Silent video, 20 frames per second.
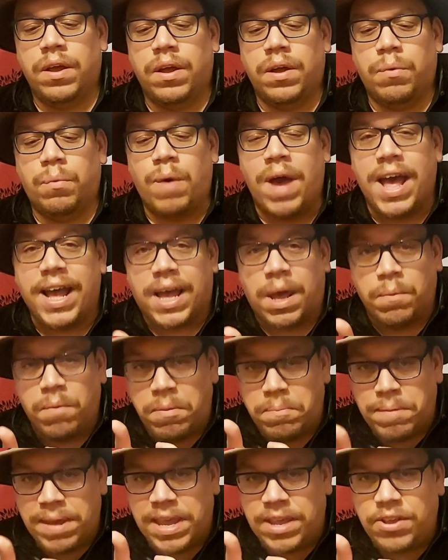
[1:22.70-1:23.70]
Where can
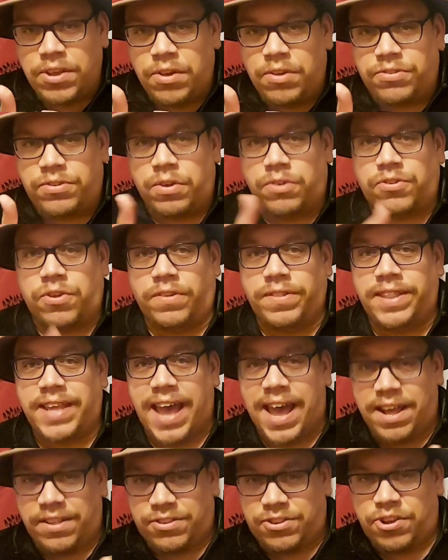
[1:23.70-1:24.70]
we meet you? So it's on
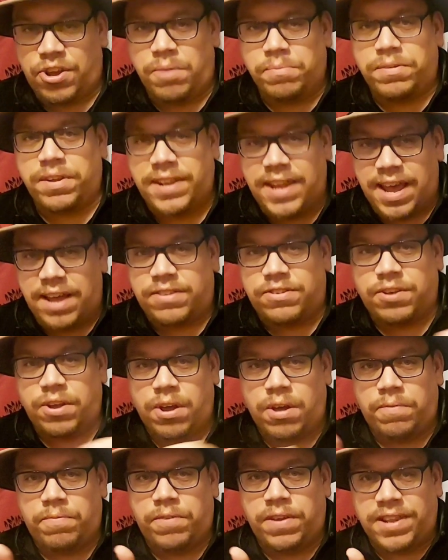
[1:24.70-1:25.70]
their terms and their
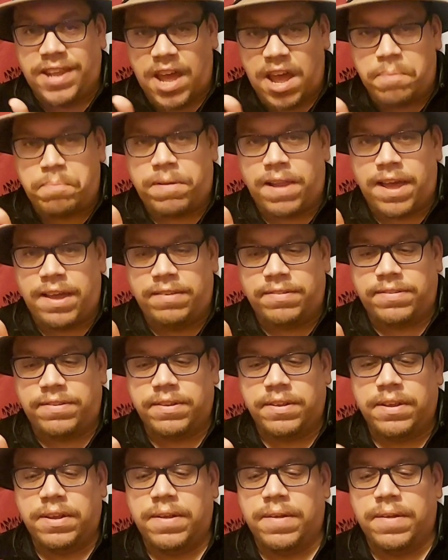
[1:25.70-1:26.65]
turf, in their place